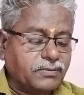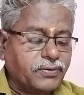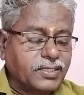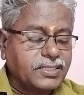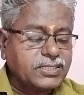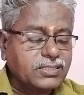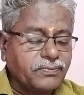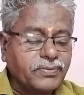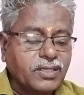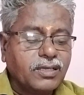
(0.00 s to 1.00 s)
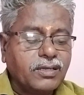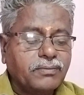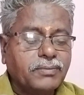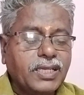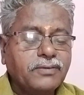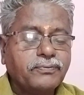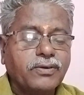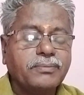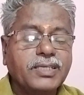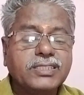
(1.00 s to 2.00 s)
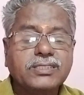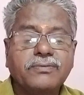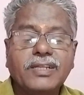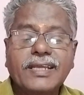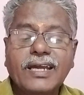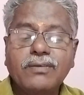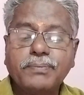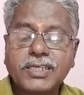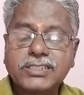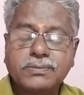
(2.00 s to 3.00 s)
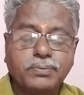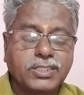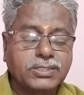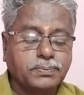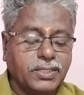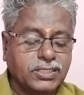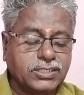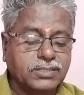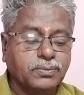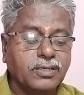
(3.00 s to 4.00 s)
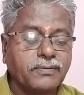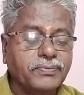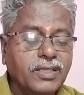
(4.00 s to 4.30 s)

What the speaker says: For this, main form is will have plus past participle.